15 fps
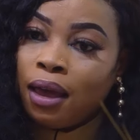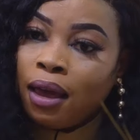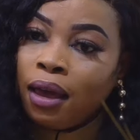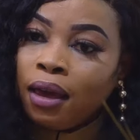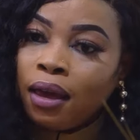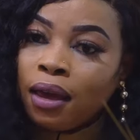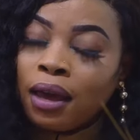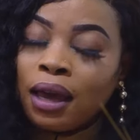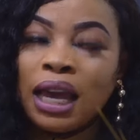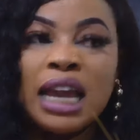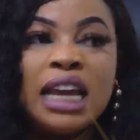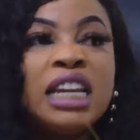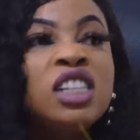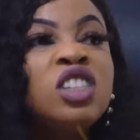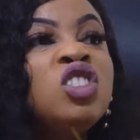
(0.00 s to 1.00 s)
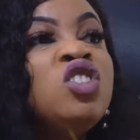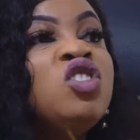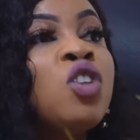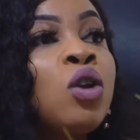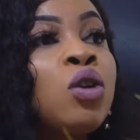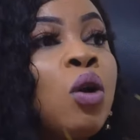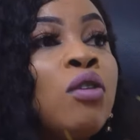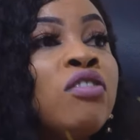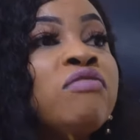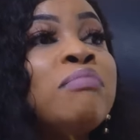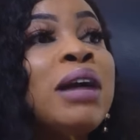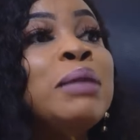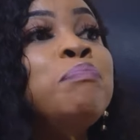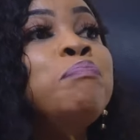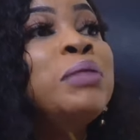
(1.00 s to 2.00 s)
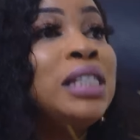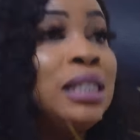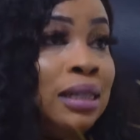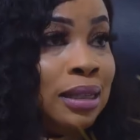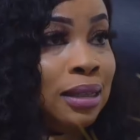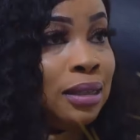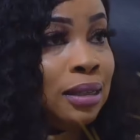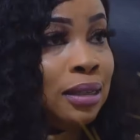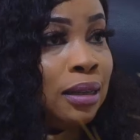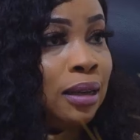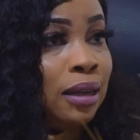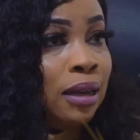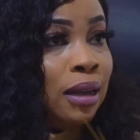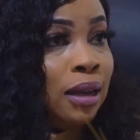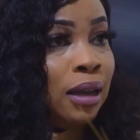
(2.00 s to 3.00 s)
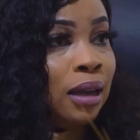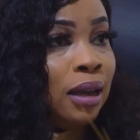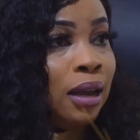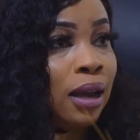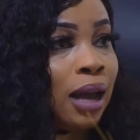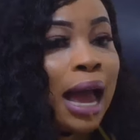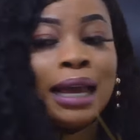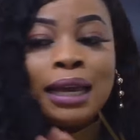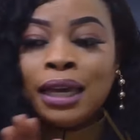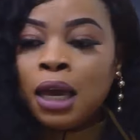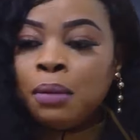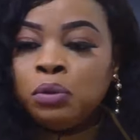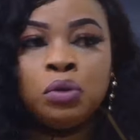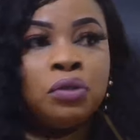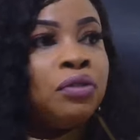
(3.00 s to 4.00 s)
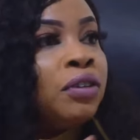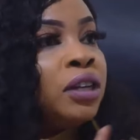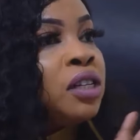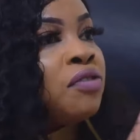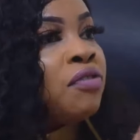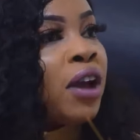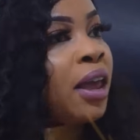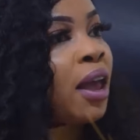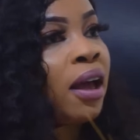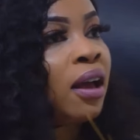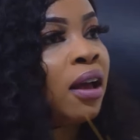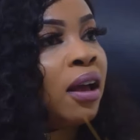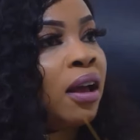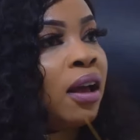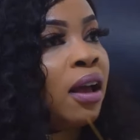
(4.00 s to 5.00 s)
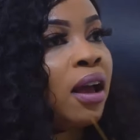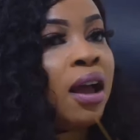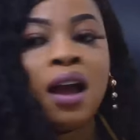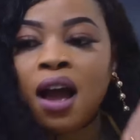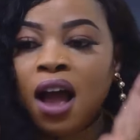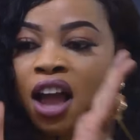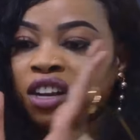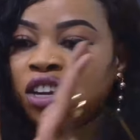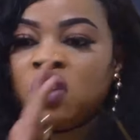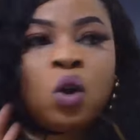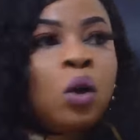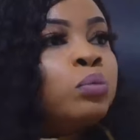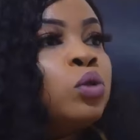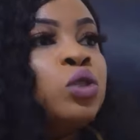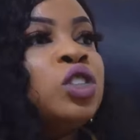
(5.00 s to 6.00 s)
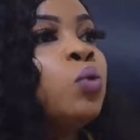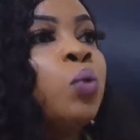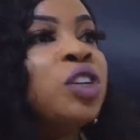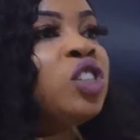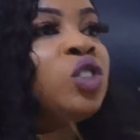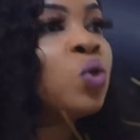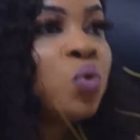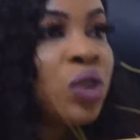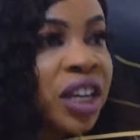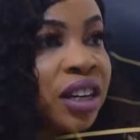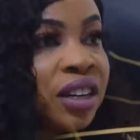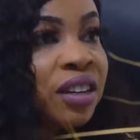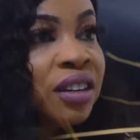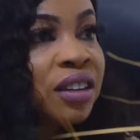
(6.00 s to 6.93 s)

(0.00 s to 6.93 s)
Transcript: eh? It is none of my business. I came to fetch fire. I didn't come to see what is cooking.